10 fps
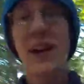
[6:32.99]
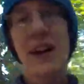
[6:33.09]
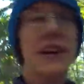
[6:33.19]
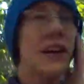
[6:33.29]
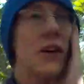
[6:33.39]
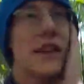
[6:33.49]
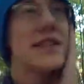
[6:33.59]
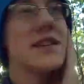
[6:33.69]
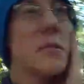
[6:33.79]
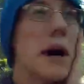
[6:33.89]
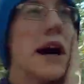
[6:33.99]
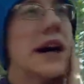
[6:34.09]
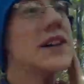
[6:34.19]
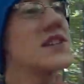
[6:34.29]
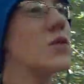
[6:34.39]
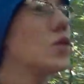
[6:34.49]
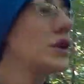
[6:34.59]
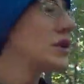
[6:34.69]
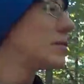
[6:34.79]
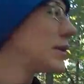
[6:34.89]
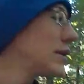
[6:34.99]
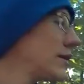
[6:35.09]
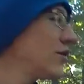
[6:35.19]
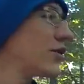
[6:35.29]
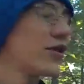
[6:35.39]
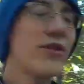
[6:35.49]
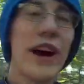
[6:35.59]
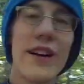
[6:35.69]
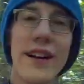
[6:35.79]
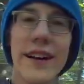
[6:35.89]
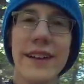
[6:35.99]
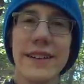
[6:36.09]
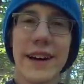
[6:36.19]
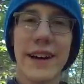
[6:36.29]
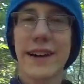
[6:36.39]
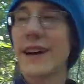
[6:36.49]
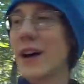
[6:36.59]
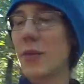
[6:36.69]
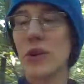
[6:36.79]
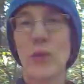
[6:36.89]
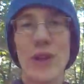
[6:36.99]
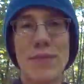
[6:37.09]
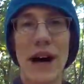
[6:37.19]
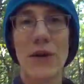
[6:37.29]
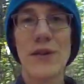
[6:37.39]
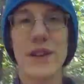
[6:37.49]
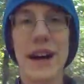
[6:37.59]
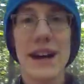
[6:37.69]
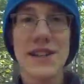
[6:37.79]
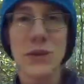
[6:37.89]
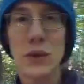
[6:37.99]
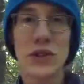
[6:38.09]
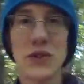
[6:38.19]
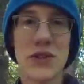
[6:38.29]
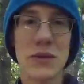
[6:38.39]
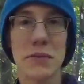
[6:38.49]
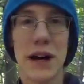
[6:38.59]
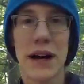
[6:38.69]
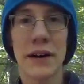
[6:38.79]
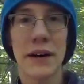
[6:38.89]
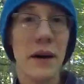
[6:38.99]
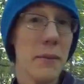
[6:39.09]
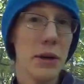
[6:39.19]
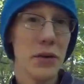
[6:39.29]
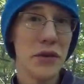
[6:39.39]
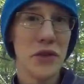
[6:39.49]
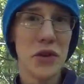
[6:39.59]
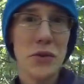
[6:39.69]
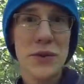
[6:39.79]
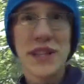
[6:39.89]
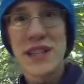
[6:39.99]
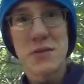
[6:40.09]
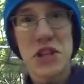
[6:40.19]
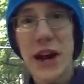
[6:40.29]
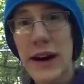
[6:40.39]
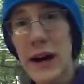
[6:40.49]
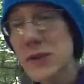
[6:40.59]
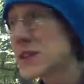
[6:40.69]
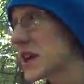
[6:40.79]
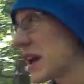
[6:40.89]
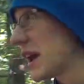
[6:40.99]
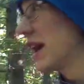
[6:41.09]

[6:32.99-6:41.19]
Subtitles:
Gonna go get some wood to burn for a fire tonight, and I'll be right back with you guys, and we'll do some beer reviews and some shout outs, and